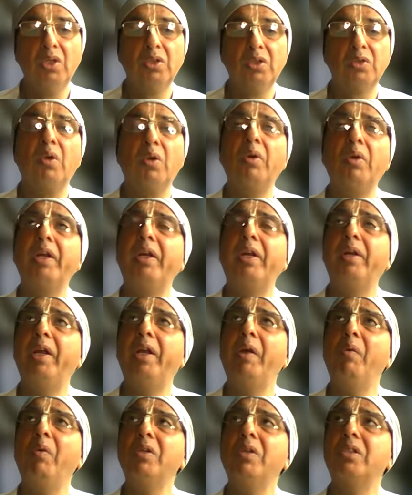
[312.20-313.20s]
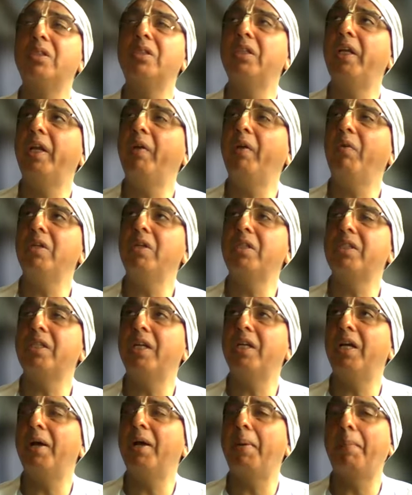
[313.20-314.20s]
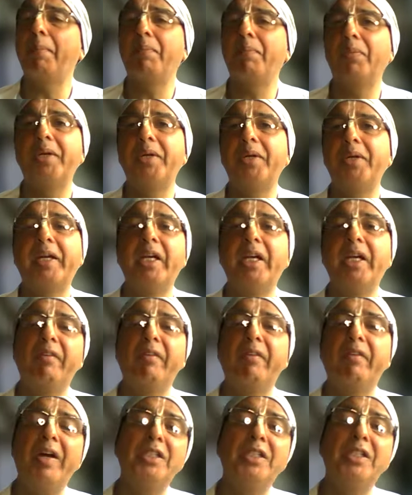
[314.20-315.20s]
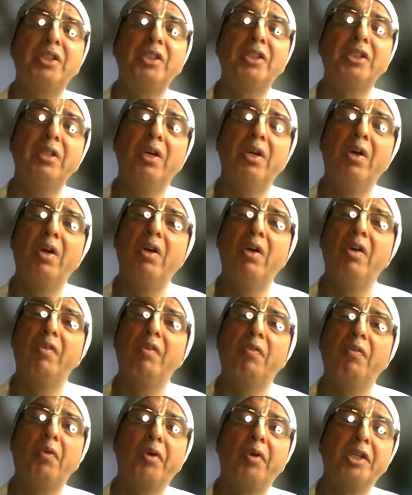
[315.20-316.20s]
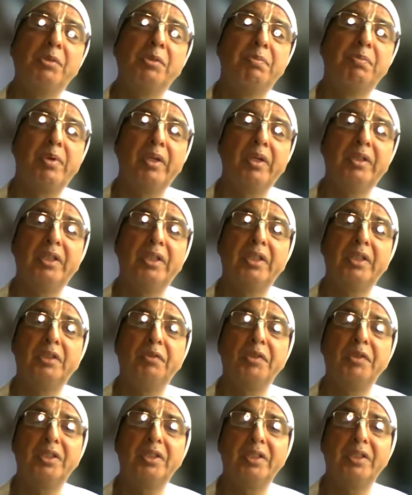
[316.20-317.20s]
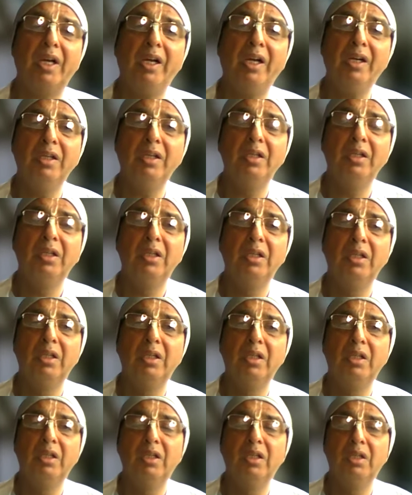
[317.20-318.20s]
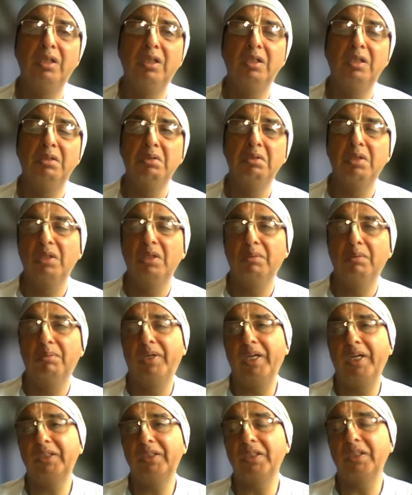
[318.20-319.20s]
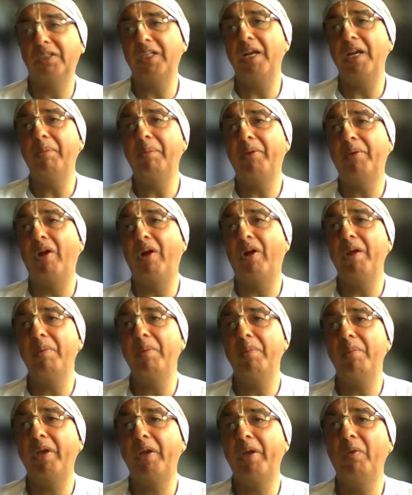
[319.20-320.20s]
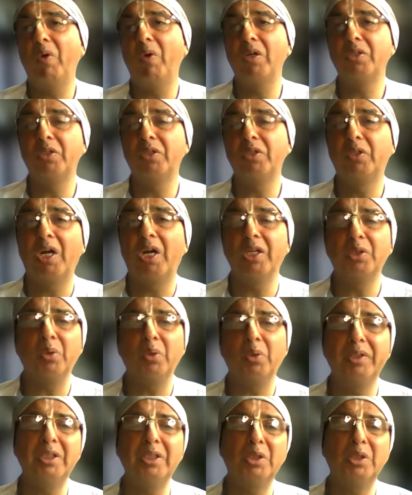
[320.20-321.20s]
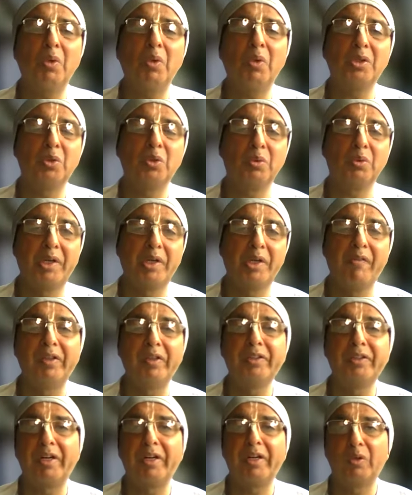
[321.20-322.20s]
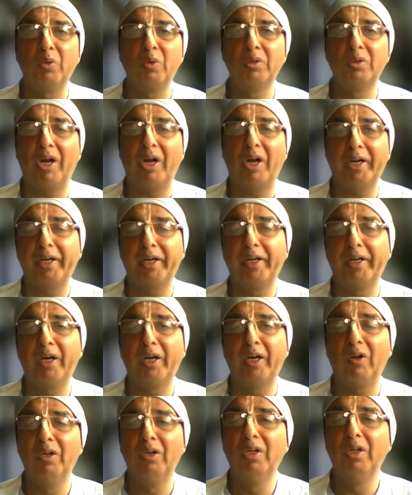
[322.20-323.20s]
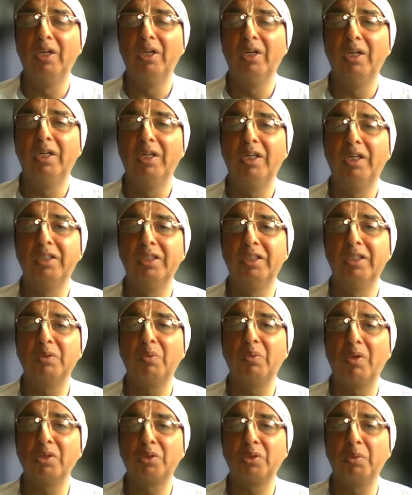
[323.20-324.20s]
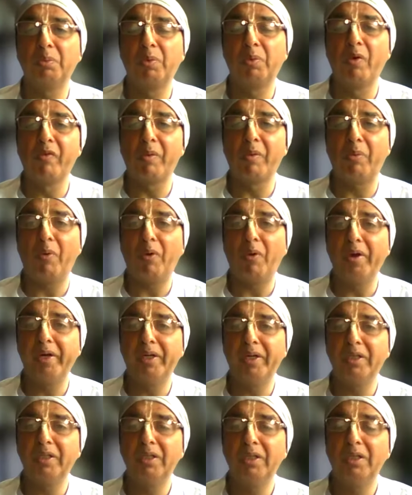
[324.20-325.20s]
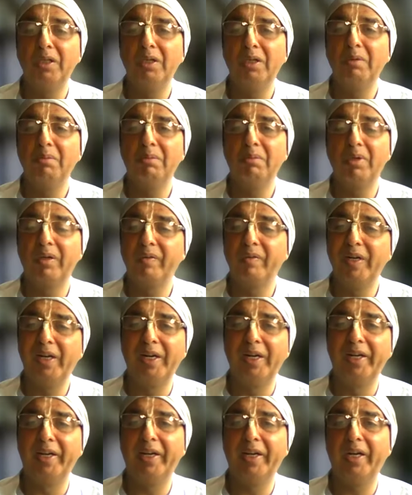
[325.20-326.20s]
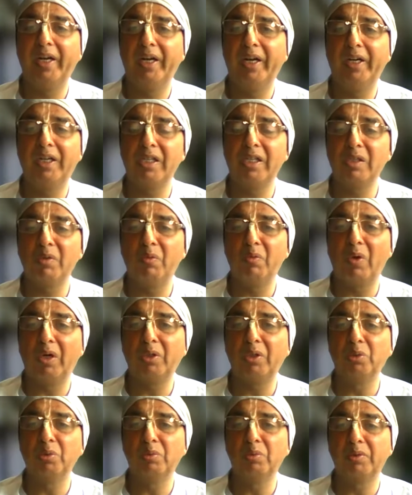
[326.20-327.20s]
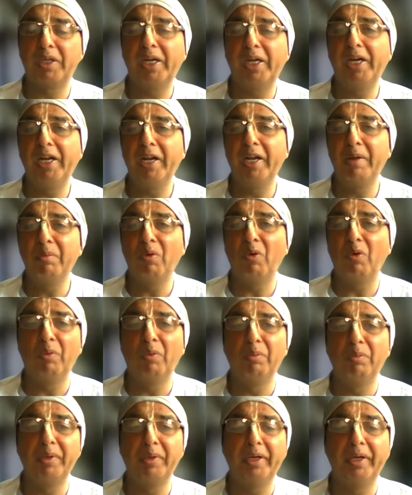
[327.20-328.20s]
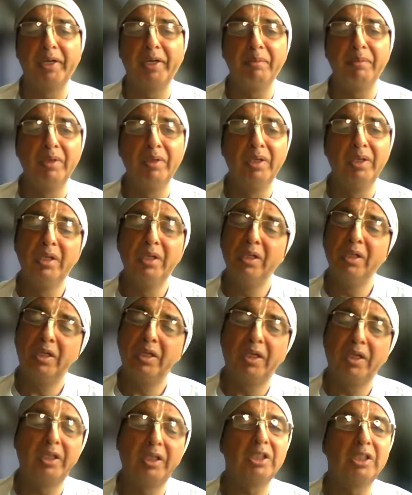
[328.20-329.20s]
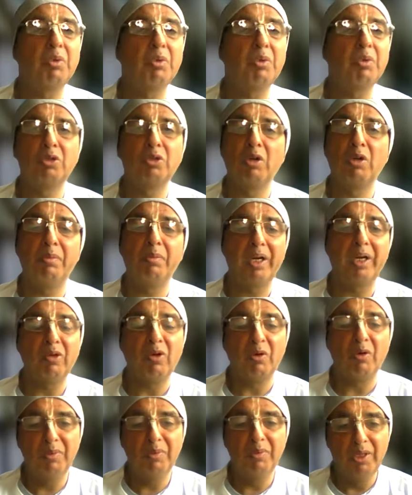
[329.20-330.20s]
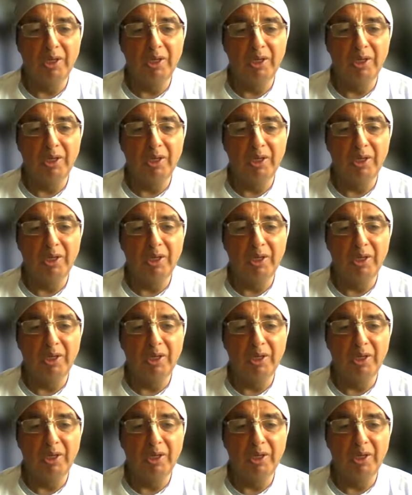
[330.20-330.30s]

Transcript: So he, he was he was uh, taking revenge for his brother Twista but at the same time he wants to die so he just wants to give indra a good hiding you know he just wants to prove a point but really he doesn't want to kill him or beat him he just wants to go back home